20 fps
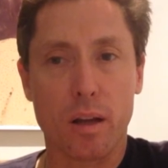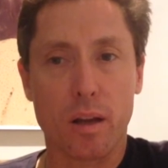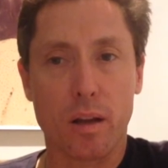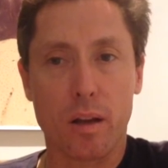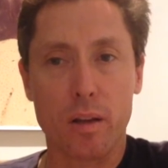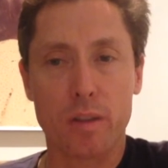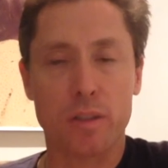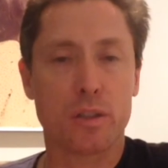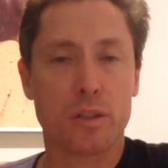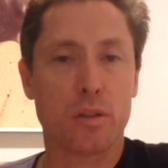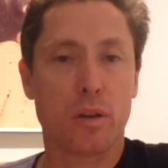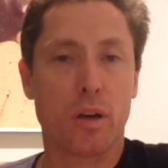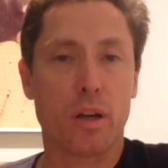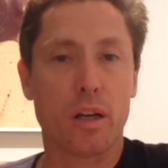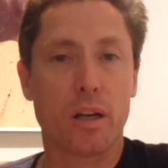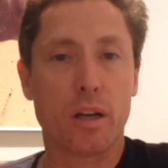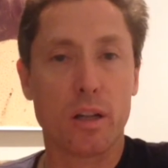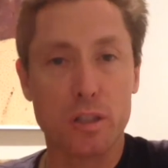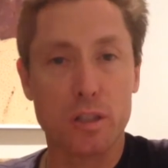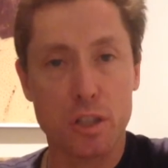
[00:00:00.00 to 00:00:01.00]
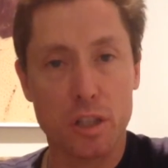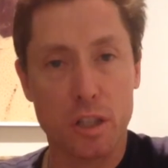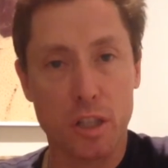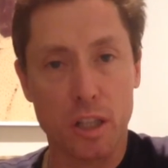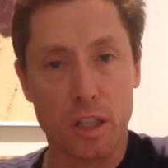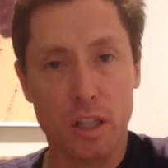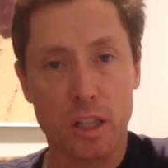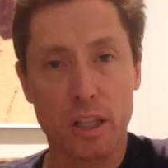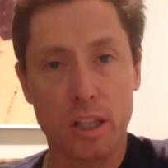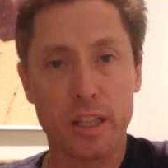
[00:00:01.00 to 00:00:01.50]
I decided I'm just
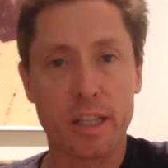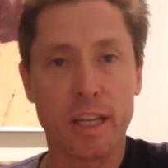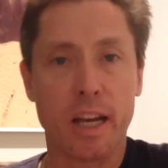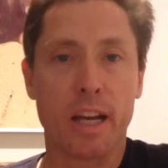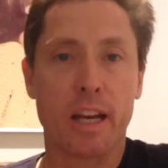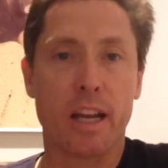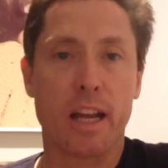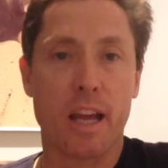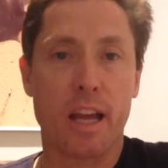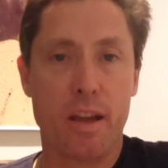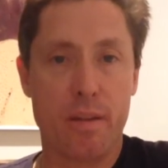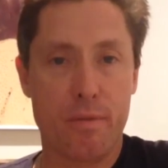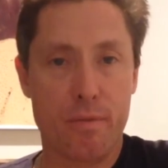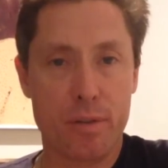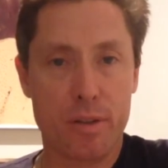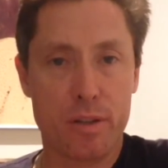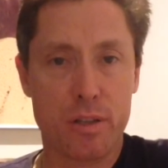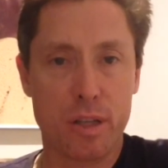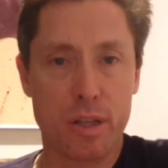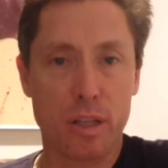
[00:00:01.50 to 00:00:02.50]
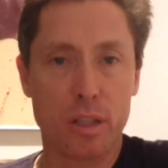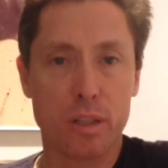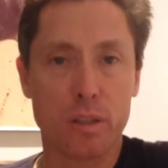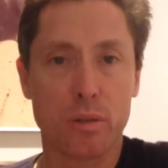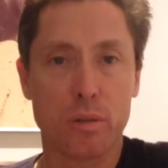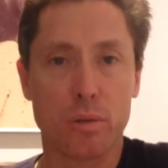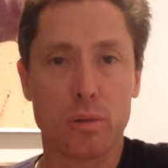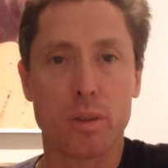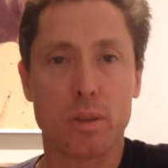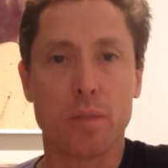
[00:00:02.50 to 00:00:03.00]
going to clean out every
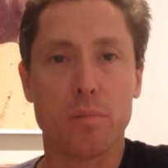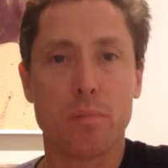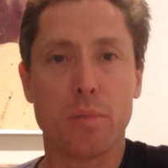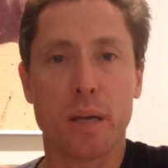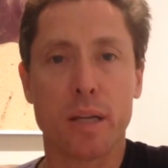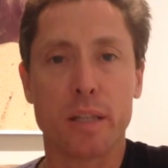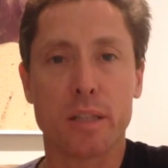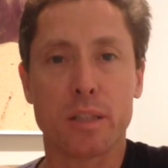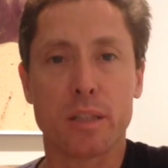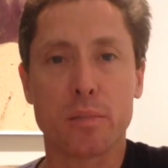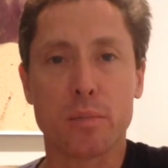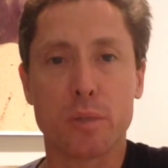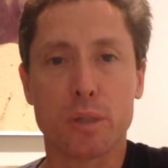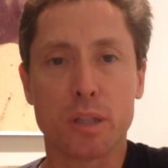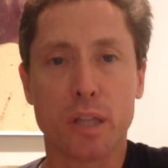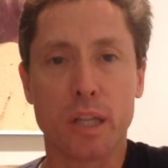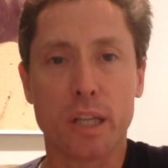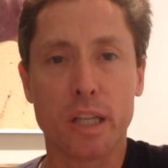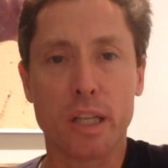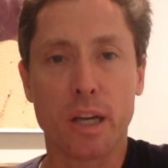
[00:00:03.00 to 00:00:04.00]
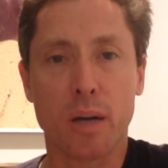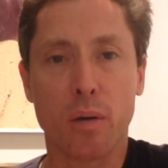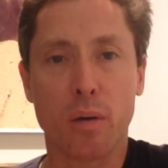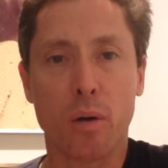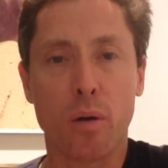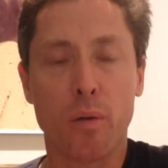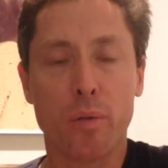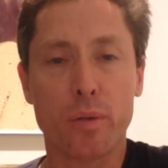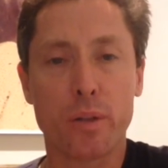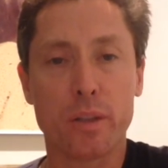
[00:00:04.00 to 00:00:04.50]
signal that makes the machine go
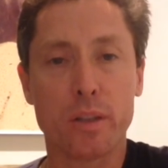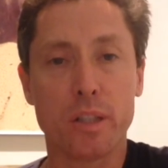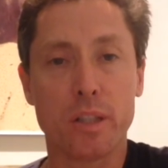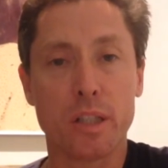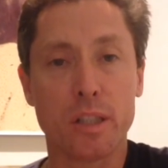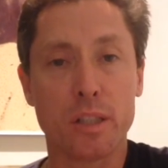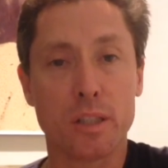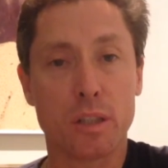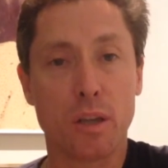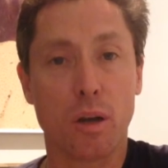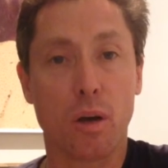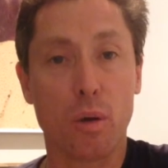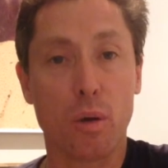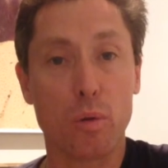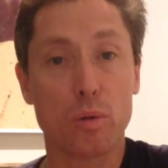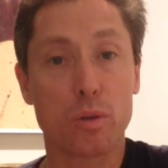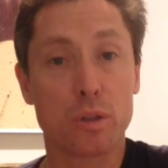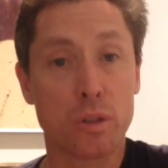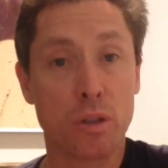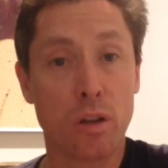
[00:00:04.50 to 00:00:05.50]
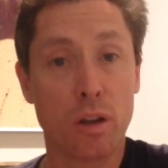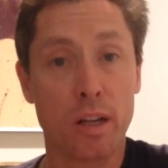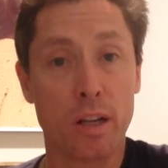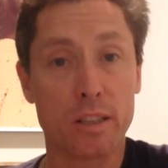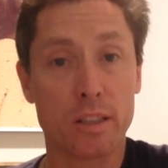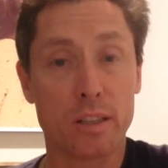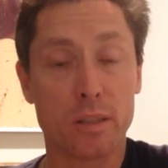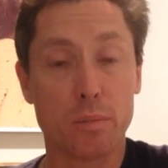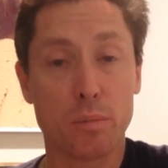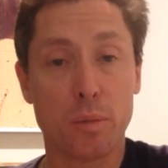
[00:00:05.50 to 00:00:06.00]
off in these old
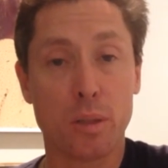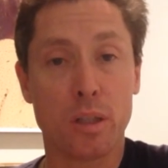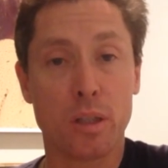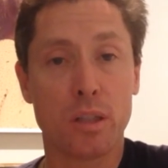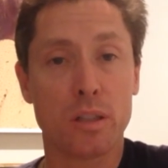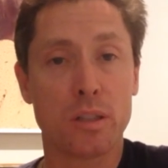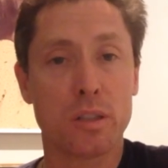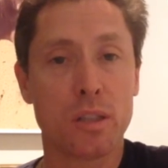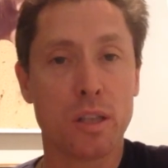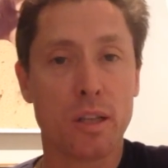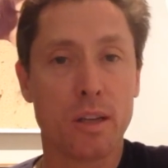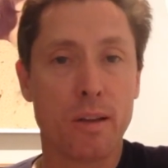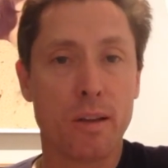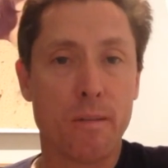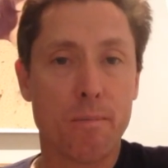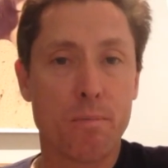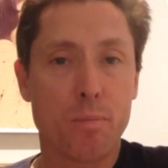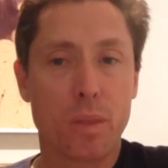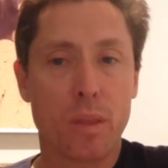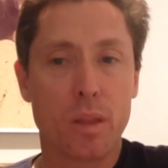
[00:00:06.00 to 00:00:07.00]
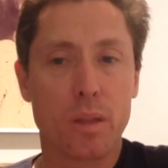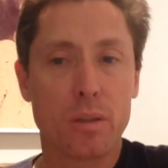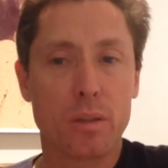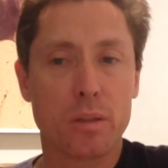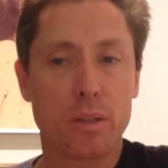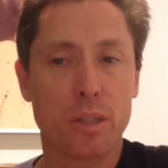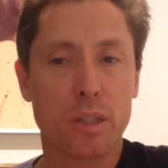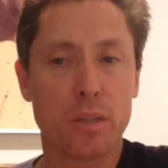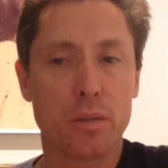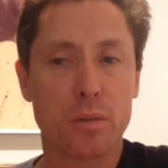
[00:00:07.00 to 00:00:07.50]
sites, because
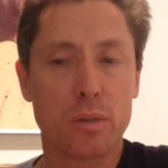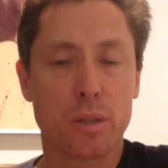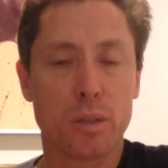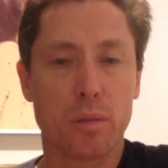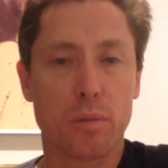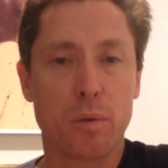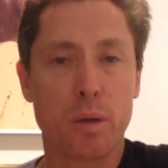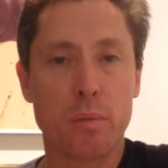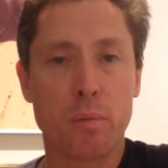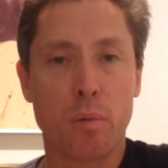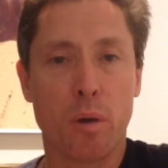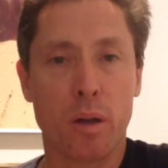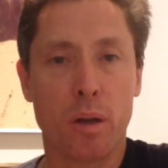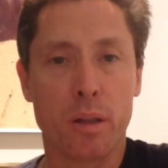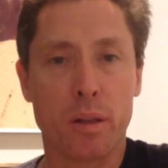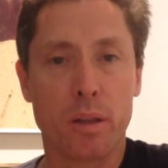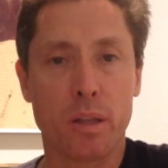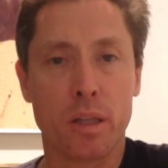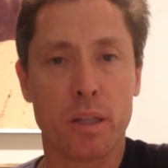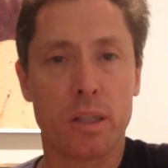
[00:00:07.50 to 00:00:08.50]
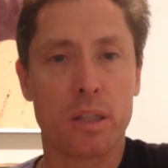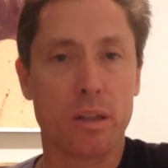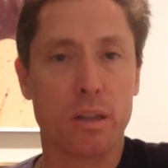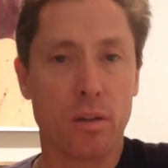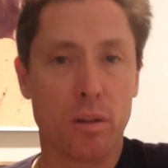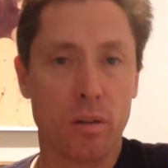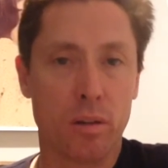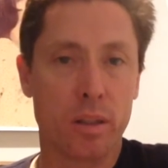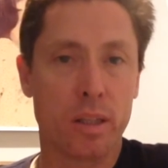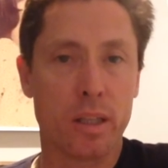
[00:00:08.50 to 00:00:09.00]
signals that we might think,
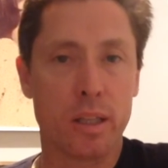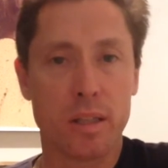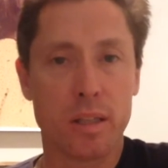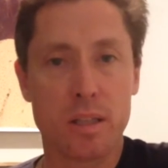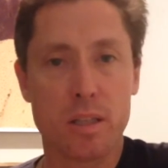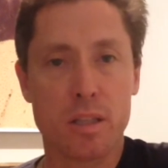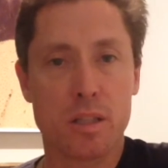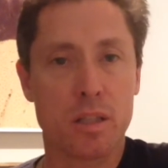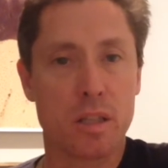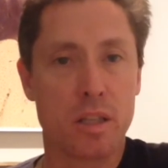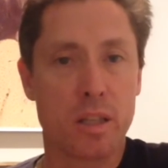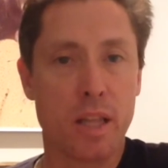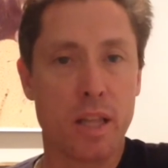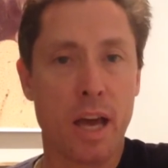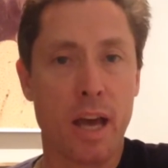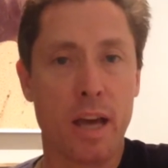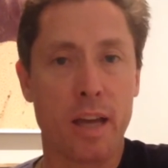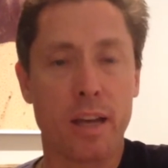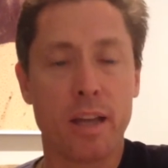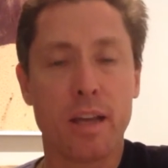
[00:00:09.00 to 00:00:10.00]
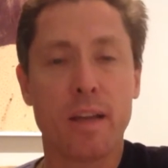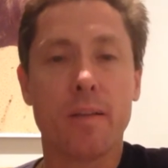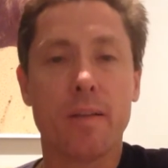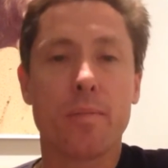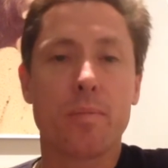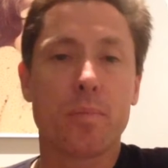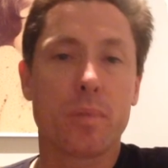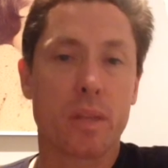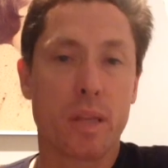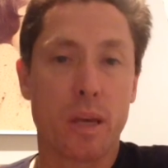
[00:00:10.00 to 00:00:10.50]
oh, they're this and that,
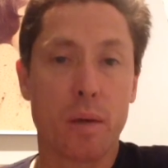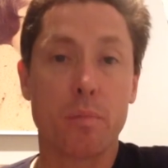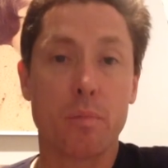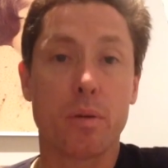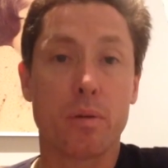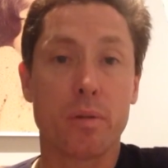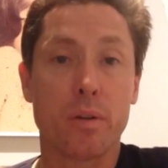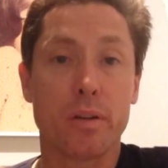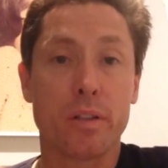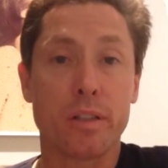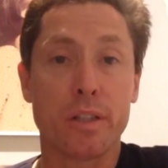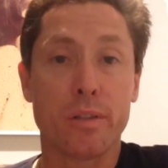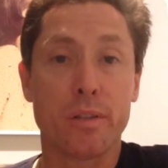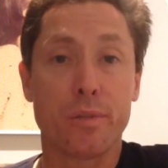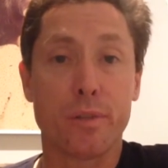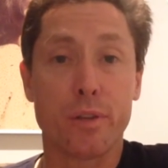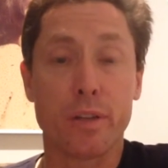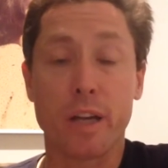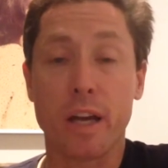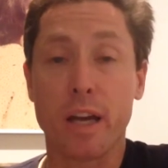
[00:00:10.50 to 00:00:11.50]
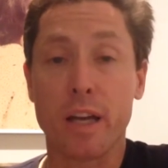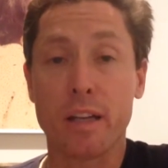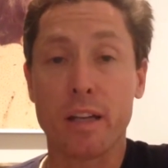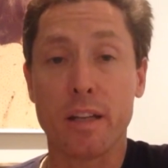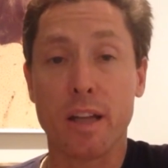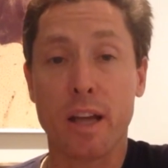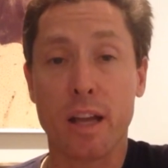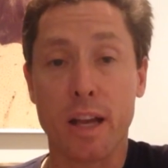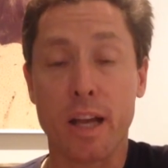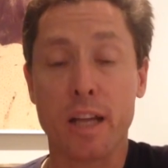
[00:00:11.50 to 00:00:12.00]
can be very different, and
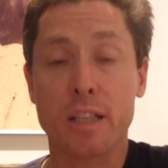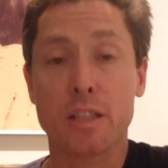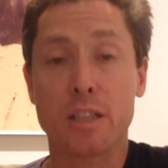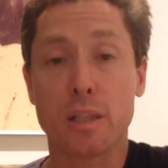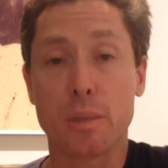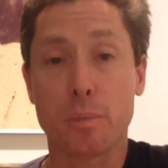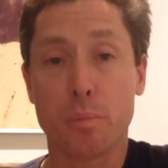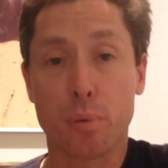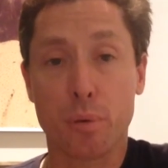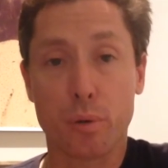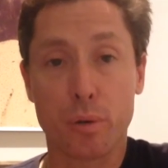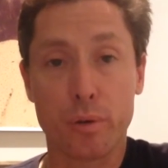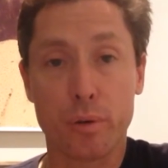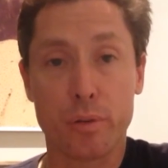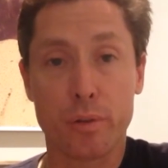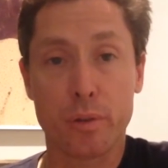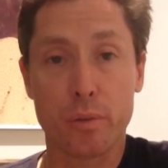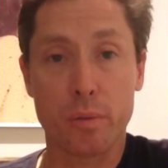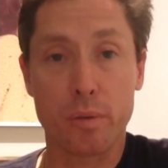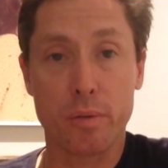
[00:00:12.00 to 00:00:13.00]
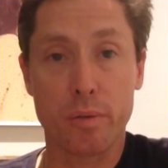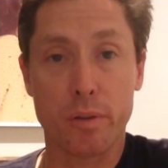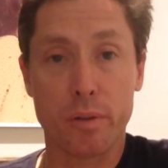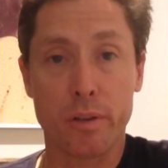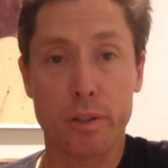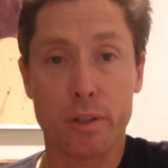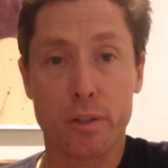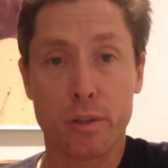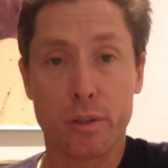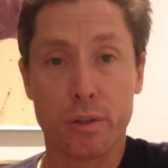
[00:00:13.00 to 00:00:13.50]
that actually proved to be
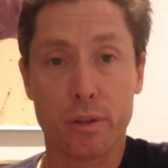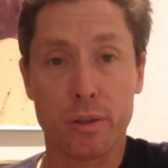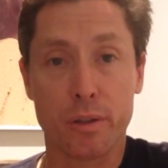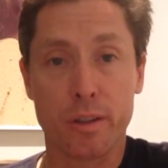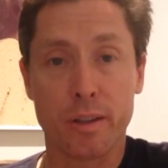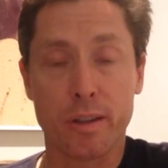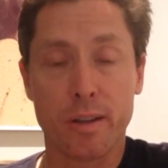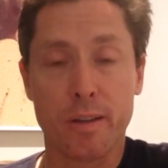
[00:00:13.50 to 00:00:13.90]
very true.